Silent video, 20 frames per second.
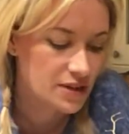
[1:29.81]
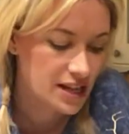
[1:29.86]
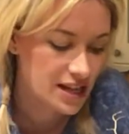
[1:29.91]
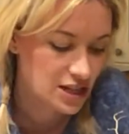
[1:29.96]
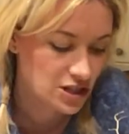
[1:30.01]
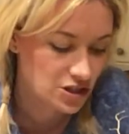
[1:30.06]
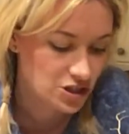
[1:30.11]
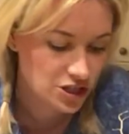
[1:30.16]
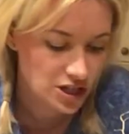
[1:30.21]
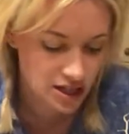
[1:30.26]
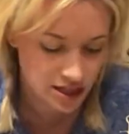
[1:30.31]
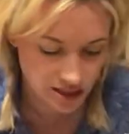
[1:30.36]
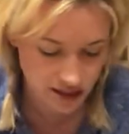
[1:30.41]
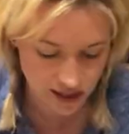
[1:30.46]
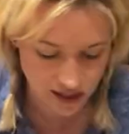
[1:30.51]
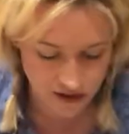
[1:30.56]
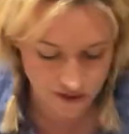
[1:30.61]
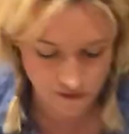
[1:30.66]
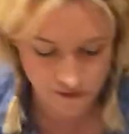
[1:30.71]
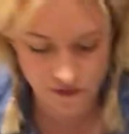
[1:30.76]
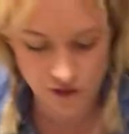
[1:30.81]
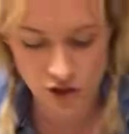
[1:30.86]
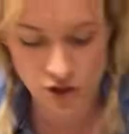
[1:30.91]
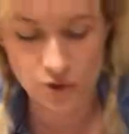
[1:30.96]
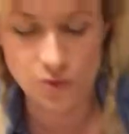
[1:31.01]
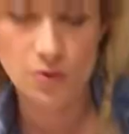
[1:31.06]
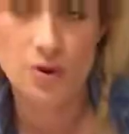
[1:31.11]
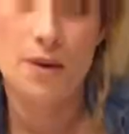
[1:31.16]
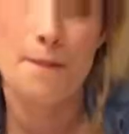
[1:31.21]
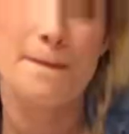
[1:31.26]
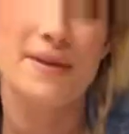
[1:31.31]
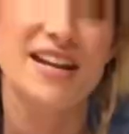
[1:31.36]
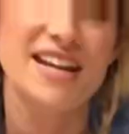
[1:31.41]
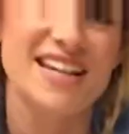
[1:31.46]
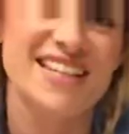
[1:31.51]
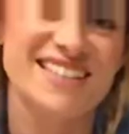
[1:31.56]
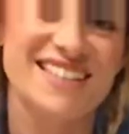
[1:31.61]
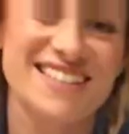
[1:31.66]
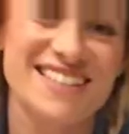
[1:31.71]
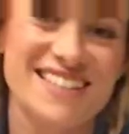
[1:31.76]
in just a few
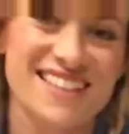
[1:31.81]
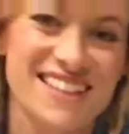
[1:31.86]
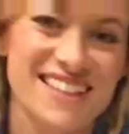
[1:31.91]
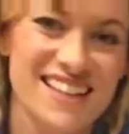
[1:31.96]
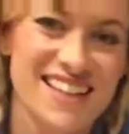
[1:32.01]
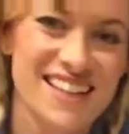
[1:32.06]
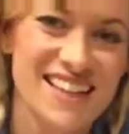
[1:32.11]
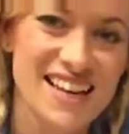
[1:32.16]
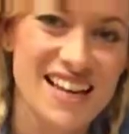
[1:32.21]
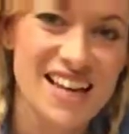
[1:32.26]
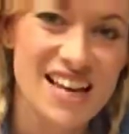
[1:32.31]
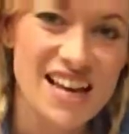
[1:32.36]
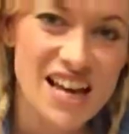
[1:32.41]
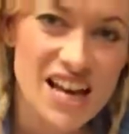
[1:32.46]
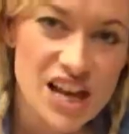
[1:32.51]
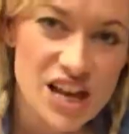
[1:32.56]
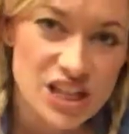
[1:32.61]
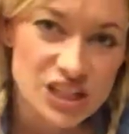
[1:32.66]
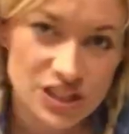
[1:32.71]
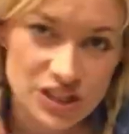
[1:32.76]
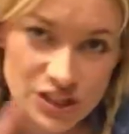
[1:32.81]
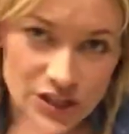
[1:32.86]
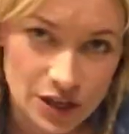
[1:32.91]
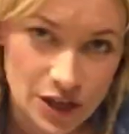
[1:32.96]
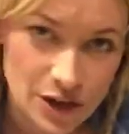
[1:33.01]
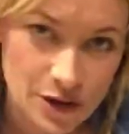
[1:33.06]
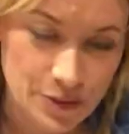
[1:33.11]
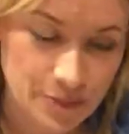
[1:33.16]
minutes. So